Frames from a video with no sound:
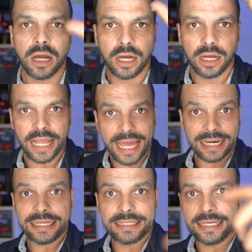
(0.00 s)

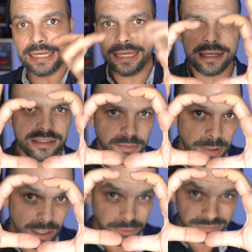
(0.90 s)
LED, it's
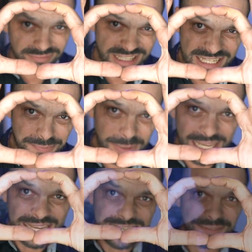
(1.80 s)
about this
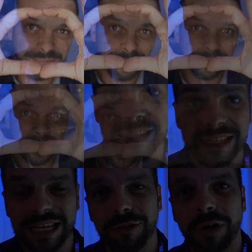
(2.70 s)
big. So this is the
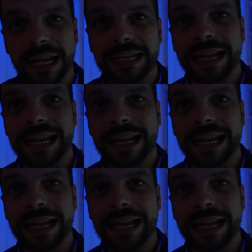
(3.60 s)
scene right